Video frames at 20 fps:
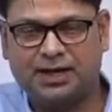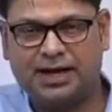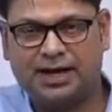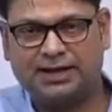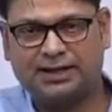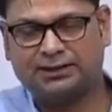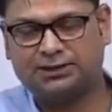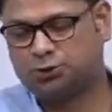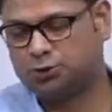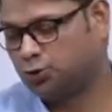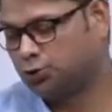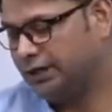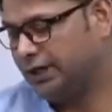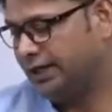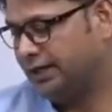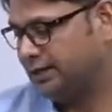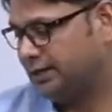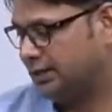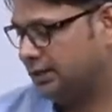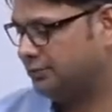And through
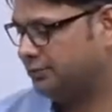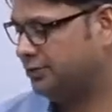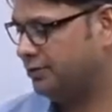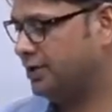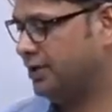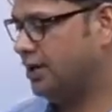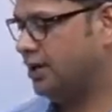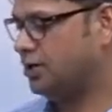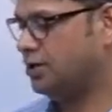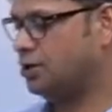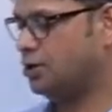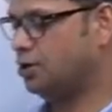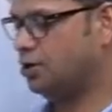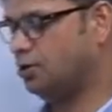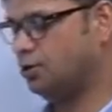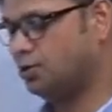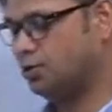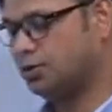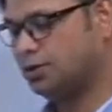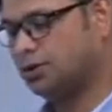that we will
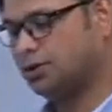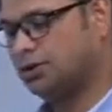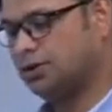know